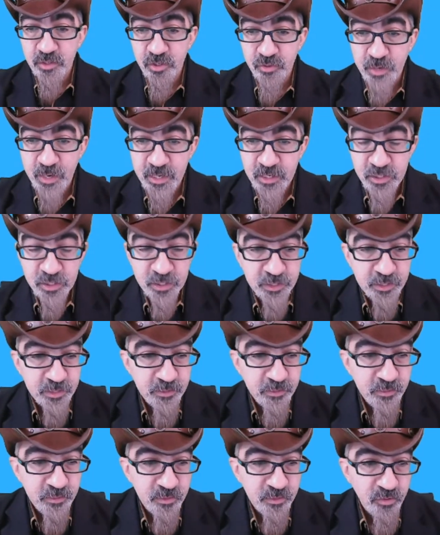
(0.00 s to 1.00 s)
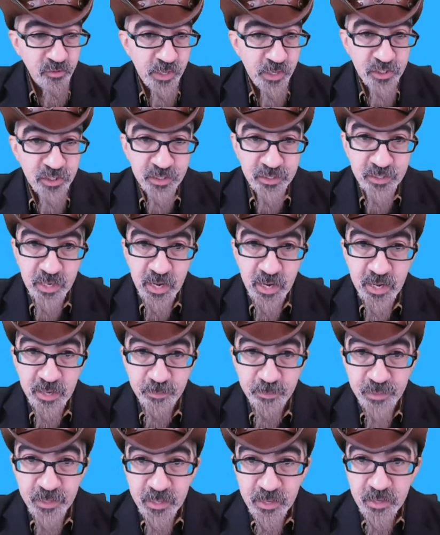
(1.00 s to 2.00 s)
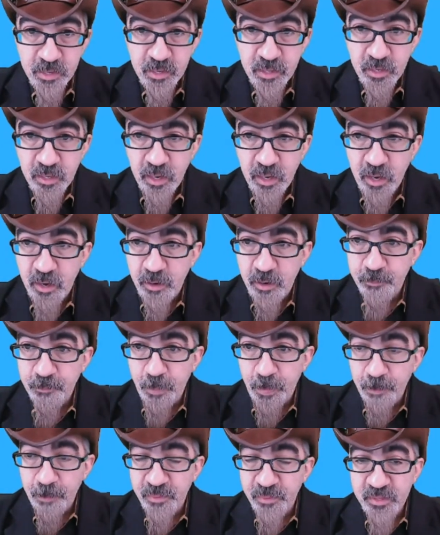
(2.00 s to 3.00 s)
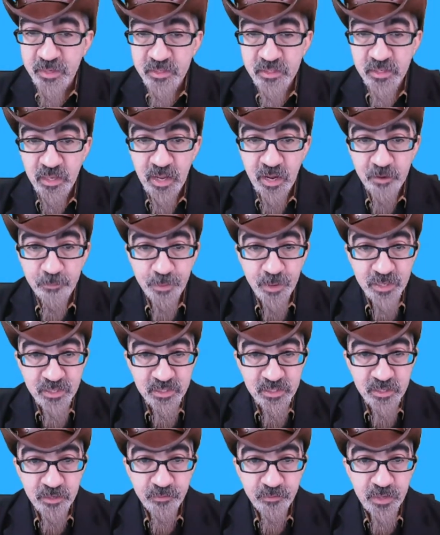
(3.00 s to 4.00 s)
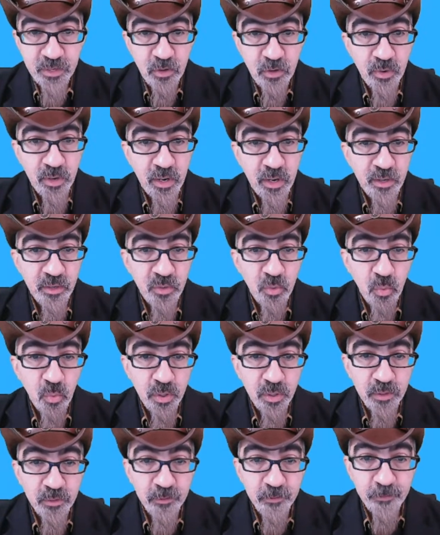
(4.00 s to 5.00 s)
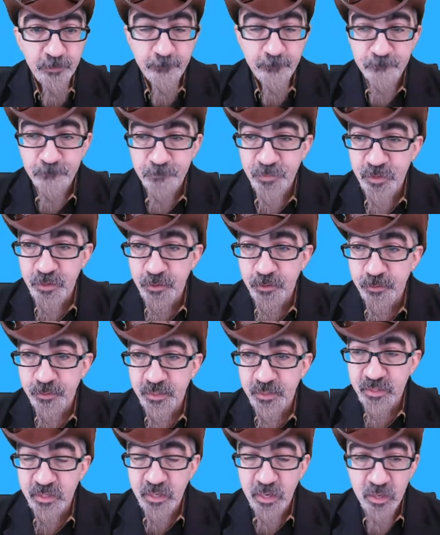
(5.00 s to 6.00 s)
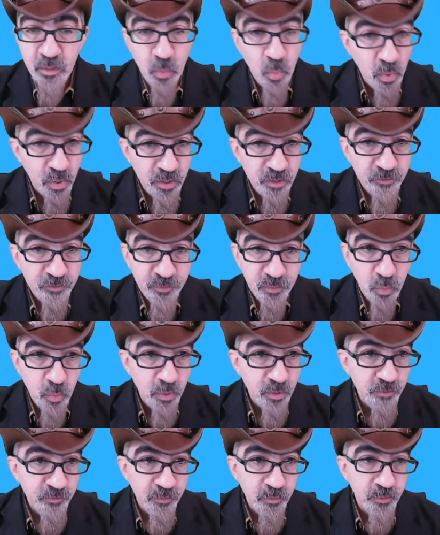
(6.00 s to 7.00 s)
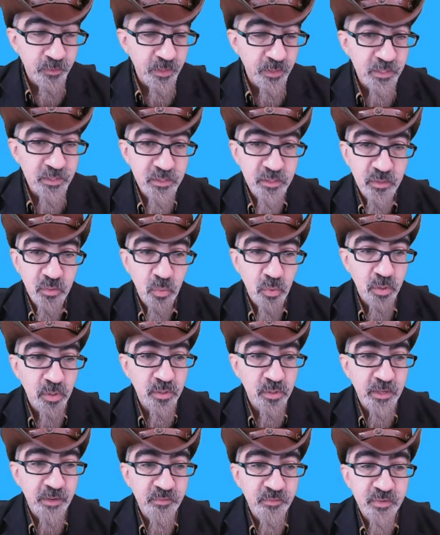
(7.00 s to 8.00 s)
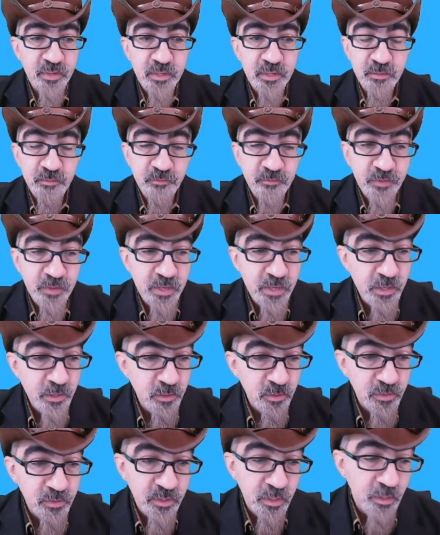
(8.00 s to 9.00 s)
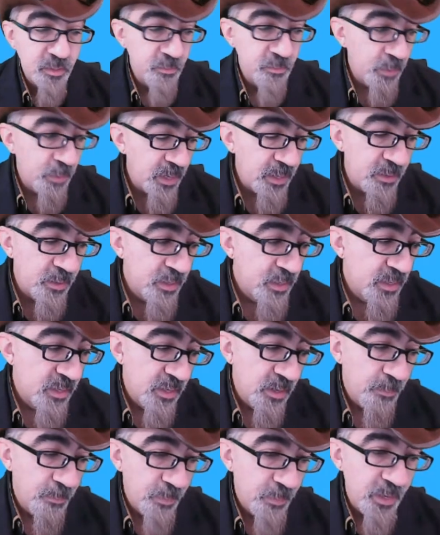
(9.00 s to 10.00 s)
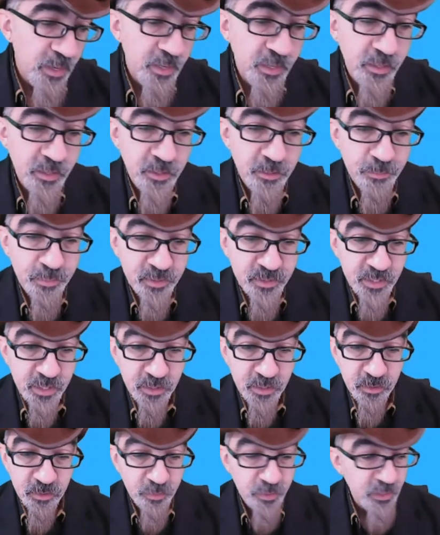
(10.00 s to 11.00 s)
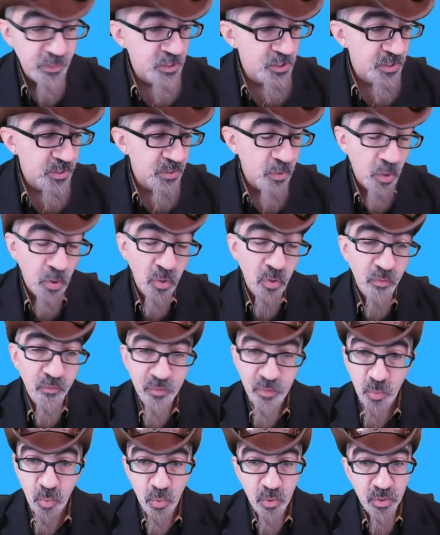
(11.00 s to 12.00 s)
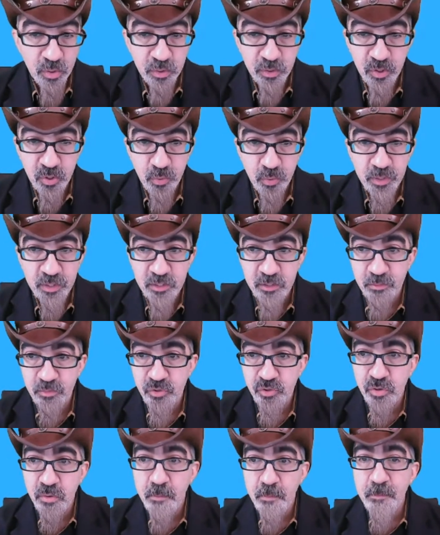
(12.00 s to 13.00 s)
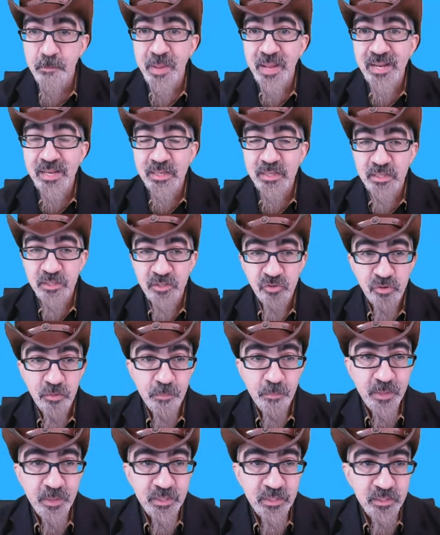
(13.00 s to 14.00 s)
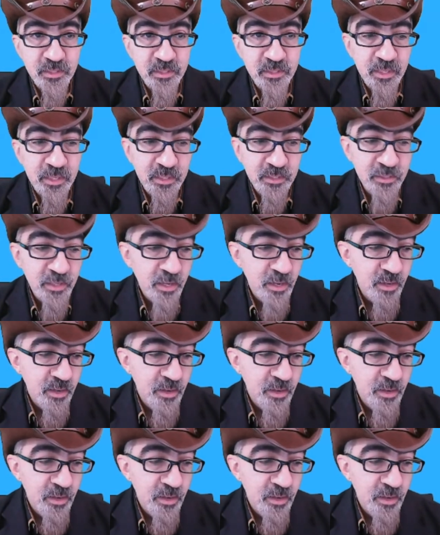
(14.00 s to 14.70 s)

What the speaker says: a tragic time. But there's a lot of positivity going on in the world. There's a lot of wonderful things in the world. I've seen some videos on my particular religion all over the world doing some tremendous things.